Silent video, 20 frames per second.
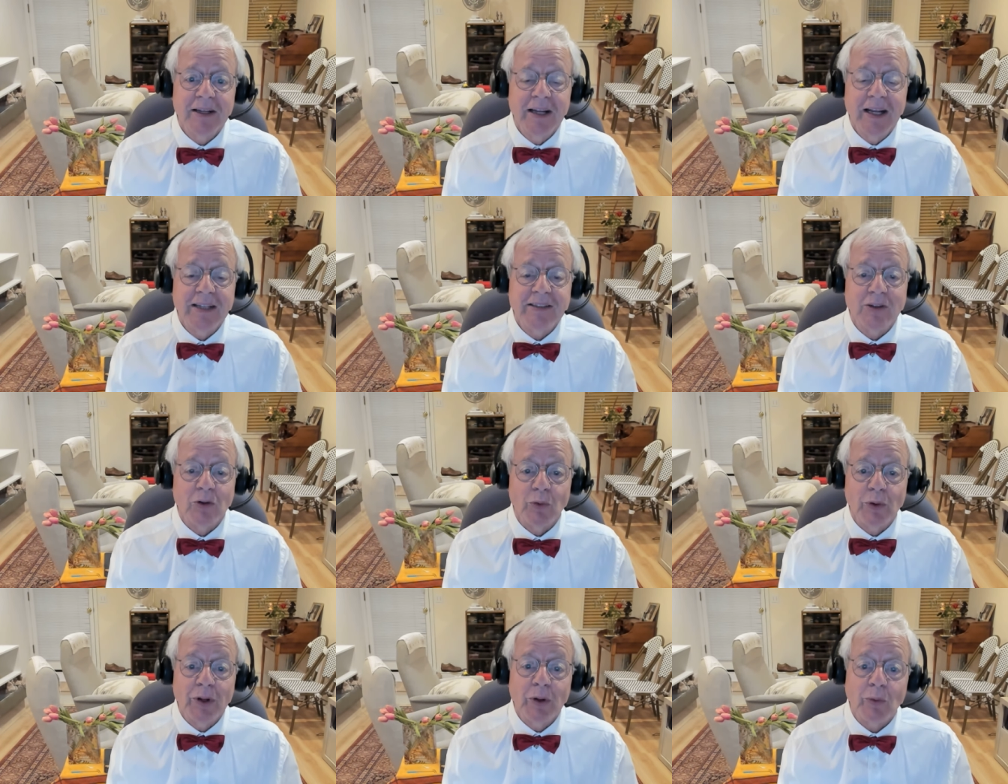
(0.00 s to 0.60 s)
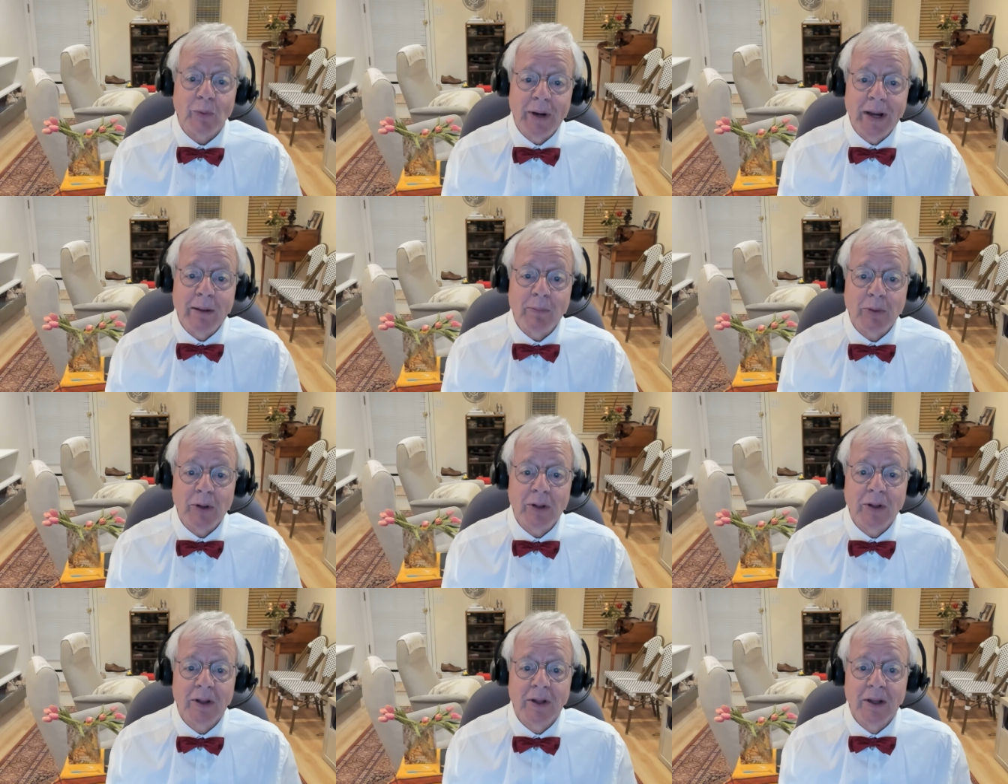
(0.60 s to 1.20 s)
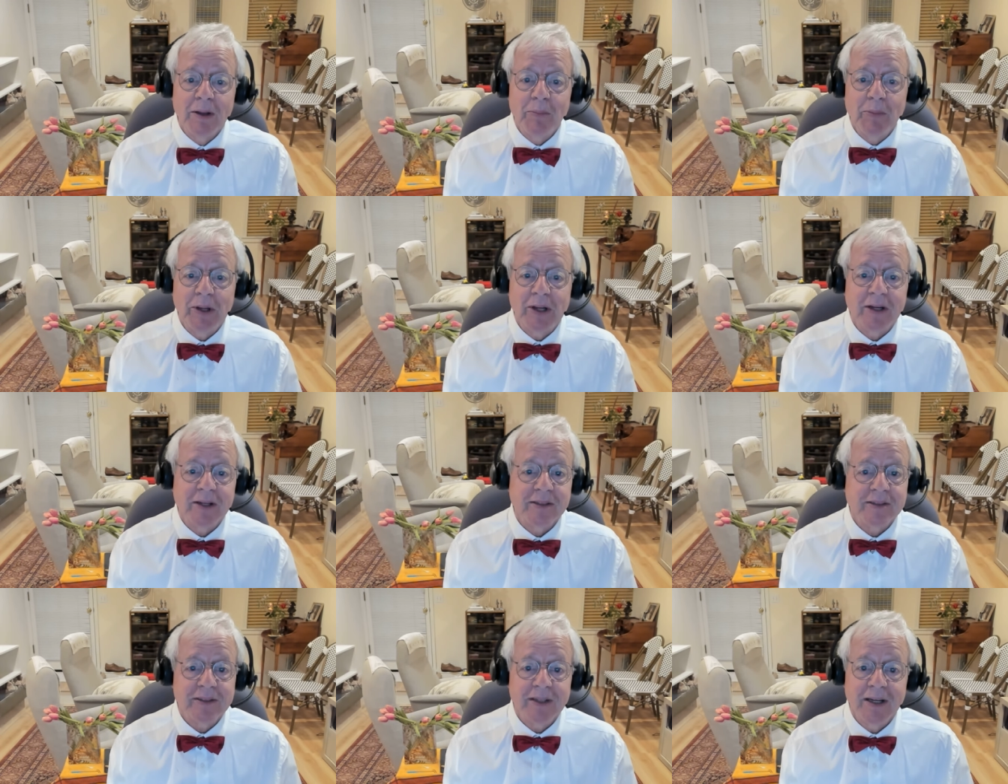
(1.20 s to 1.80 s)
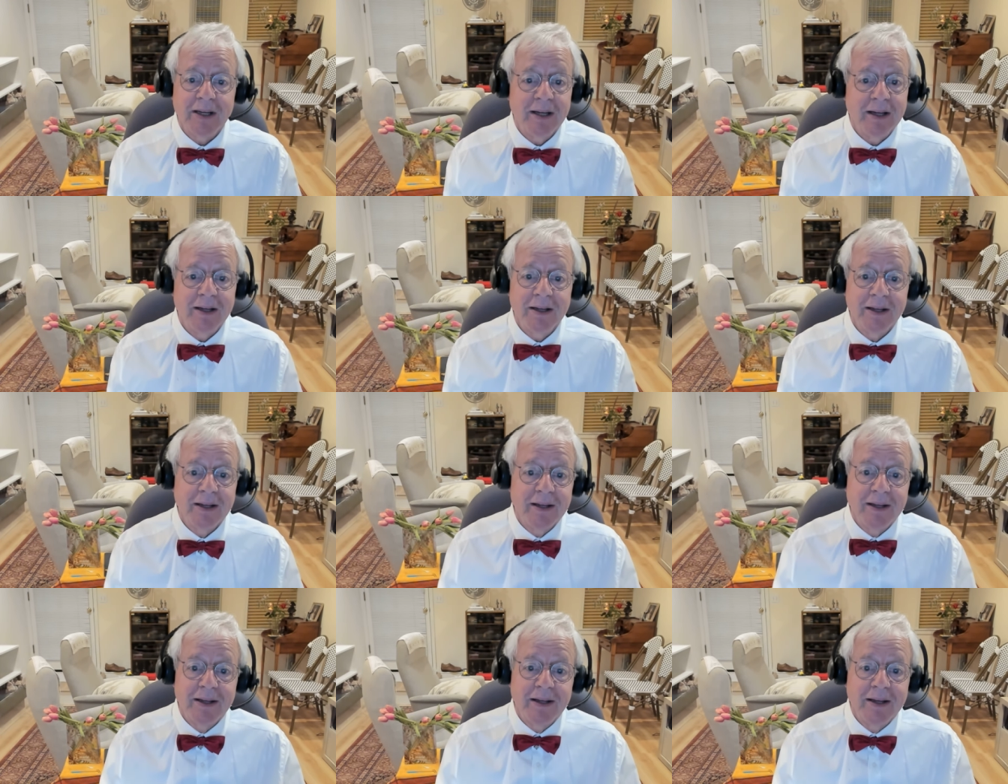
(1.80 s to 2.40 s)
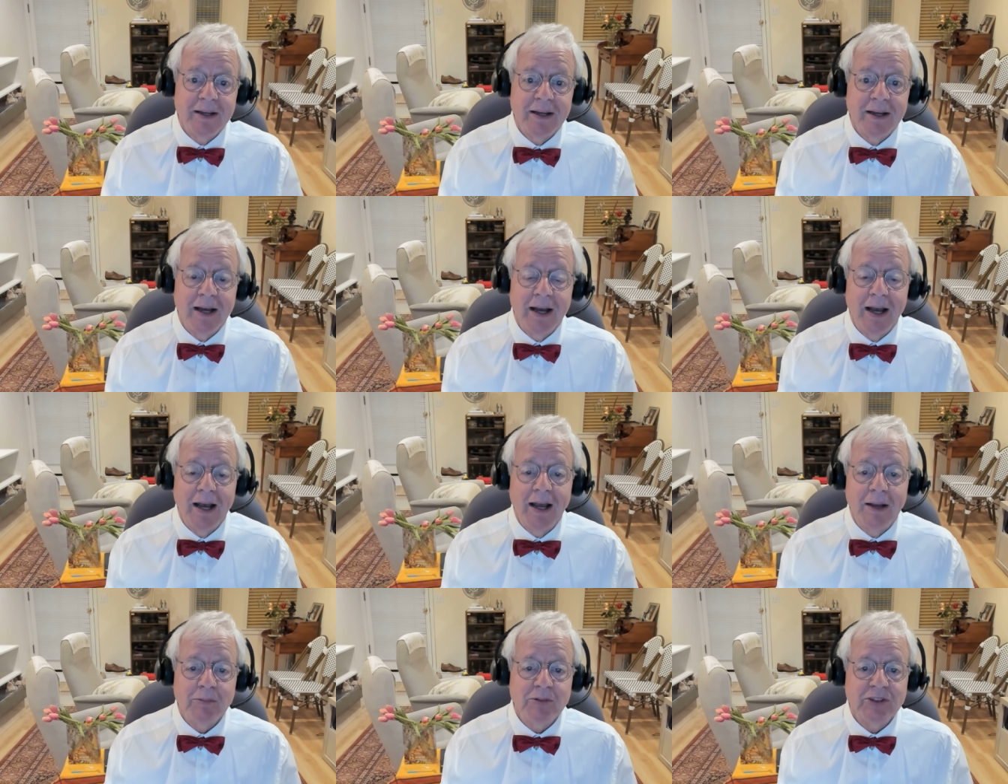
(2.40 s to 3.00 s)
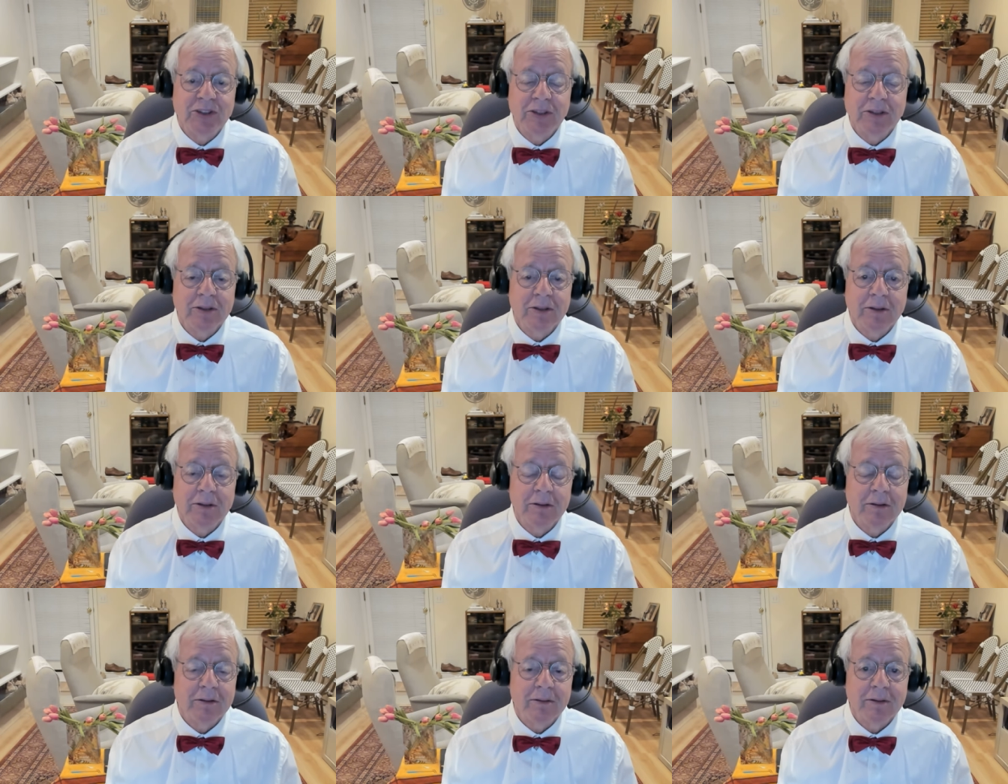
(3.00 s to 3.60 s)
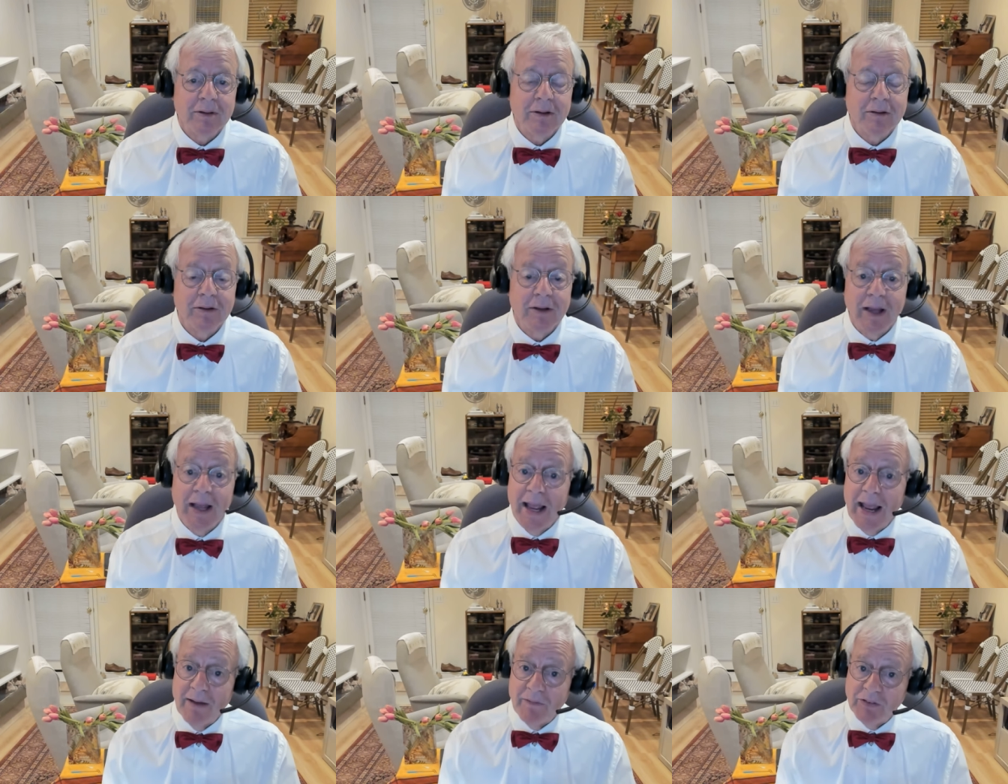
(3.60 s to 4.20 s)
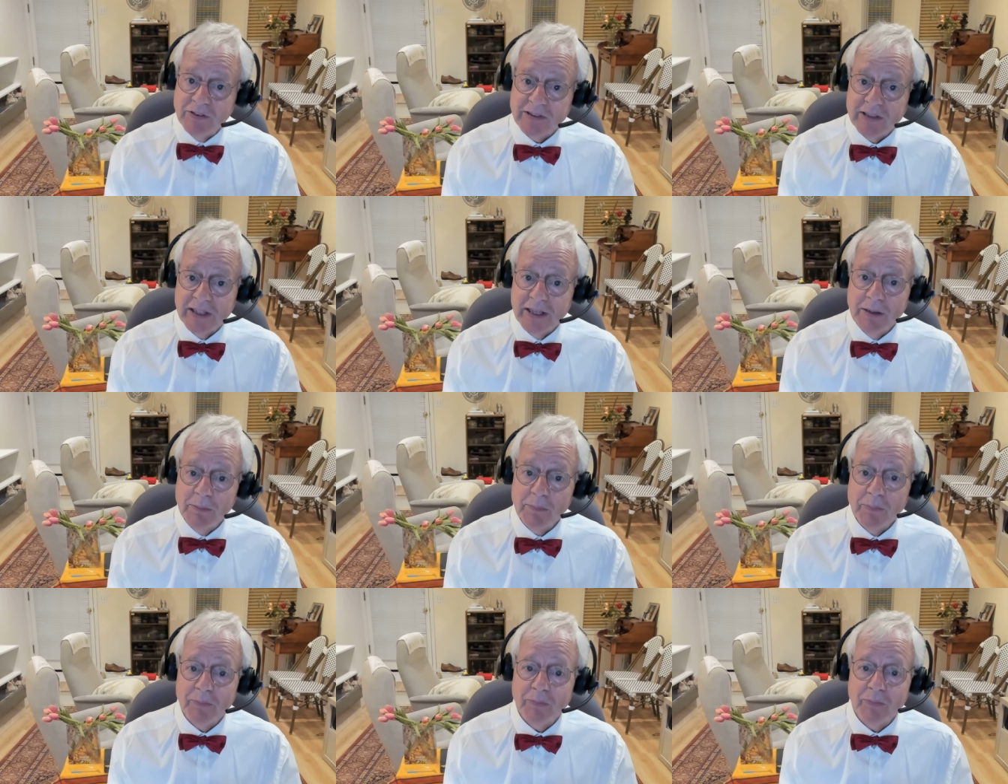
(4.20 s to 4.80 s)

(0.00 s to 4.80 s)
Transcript: It's a real ramble because uh, I'm still half asleep